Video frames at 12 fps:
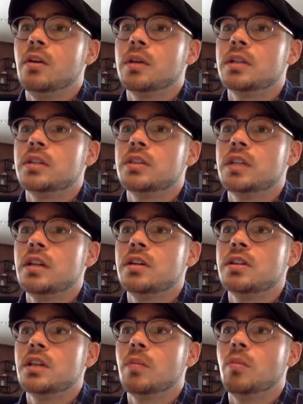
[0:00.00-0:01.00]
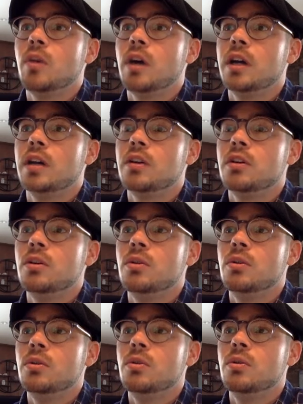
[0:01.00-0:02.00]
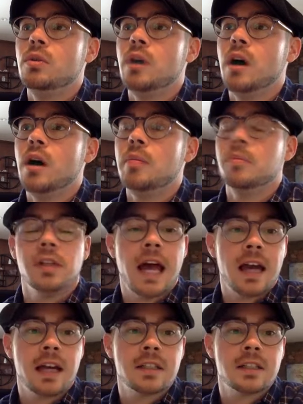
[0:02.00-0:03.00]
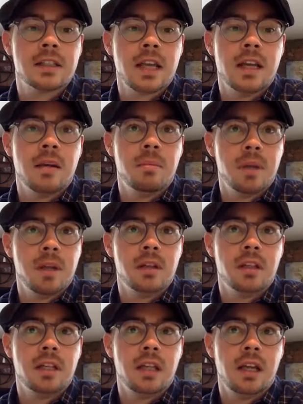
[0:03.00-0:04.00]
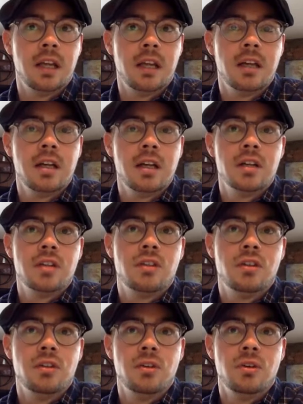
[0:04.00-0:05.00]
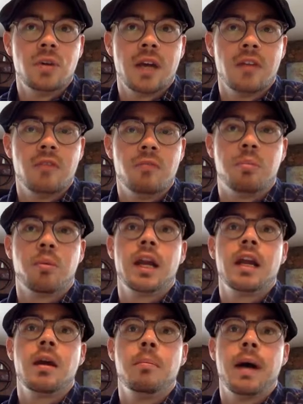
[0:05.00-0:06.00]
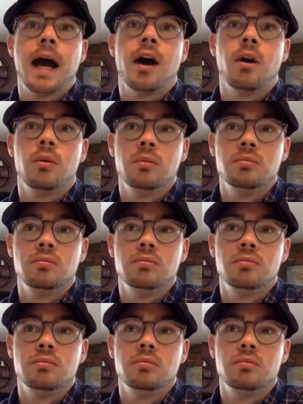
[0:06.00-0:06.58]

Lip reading: consider someone who lacks an ability to kind of bring about